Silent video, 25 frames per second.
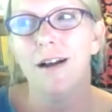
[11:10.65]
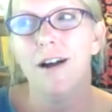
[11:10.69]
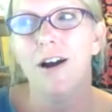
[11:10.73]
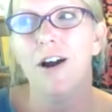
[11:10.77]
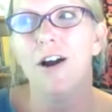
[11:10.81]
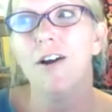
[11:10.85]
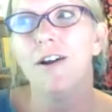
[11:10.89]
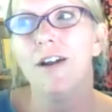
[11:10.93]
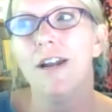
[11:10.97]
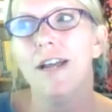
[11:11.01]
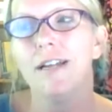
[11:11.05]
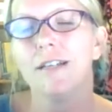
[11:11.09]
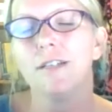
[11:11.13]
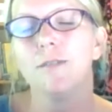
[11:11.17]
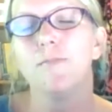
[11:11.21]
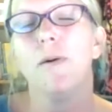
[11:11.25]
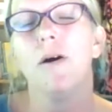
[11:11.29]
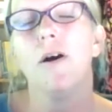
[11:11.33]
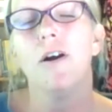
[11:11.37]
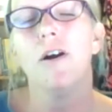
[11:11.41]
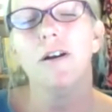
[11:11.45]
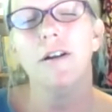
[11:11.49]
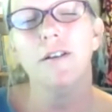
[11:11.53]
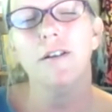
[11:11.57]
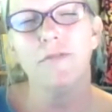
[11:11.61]
our next
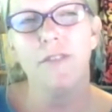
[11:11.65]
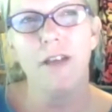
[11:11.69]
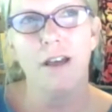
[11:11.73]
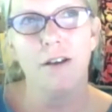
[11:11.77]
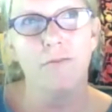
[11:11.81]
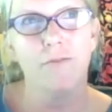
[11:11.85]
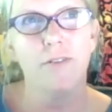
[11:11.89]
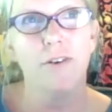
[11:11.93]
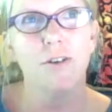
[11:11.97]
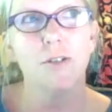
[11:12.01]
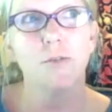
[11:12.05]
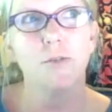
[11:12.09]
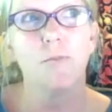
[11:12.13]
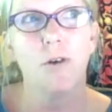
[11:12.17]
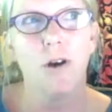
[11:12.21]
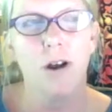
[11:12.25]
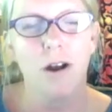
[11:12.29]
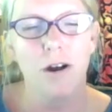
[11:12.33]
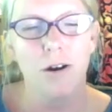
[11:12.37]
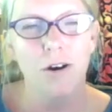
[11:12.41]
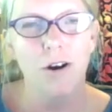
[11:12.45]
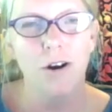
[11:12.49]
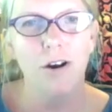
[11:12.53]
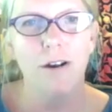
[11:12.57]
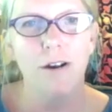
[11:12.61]
part of that first
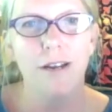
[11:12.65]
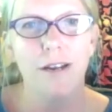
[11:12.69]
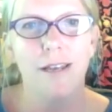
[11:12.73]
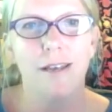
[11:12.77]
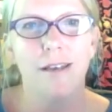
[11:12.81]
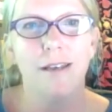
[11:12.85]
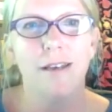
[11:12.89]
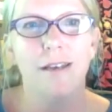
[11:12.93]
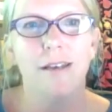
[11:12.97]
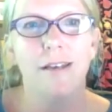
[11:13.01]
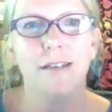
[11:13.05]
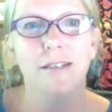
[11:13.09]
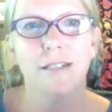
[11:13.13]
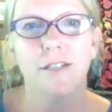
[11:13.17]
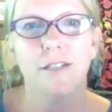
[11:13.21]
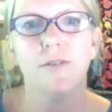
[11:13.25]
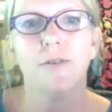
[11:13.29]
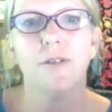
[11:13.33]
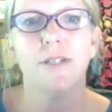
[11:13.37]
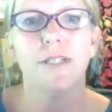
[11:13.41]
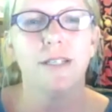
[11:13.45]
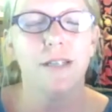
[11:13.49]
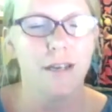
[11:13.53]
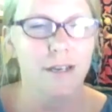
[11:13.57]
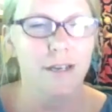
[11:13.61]
priority is to
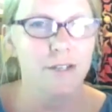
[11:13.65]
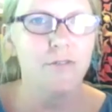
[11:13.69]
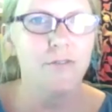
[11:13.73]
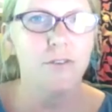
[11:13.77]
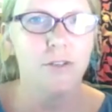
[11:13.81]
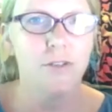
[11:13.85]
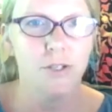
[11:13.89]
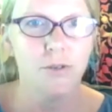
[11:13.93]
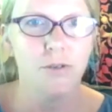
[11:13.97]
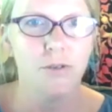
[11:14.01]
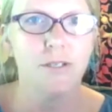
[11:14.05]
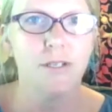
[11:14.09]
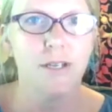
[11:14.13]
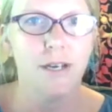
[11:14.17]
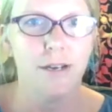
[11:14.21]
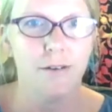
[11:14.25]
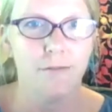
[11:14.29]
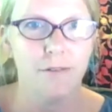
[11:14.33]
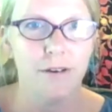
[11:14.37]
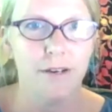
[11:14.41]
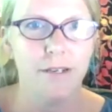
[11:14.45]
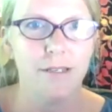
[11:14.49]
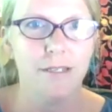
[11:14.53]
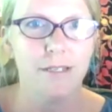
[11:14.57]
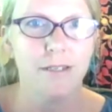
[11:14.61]
assess for suicide
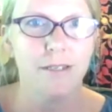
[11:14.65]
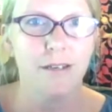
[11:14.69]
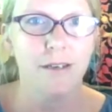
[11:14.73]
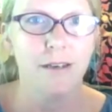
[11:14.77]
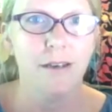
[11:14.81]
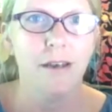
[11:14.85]
risk.